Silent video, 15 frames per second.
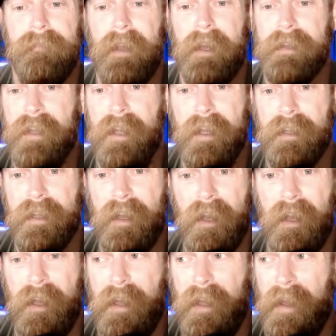
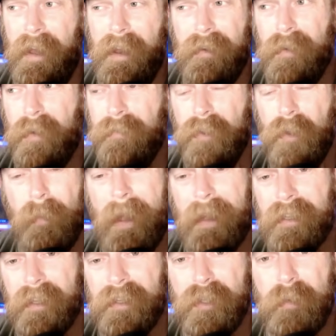I don't know if you go back
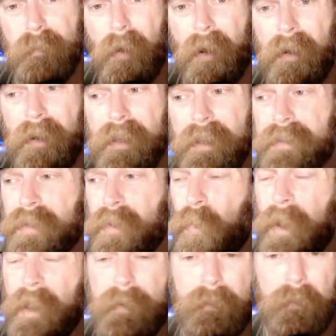to the two parties or the
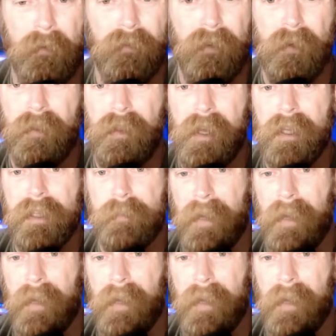way people view things,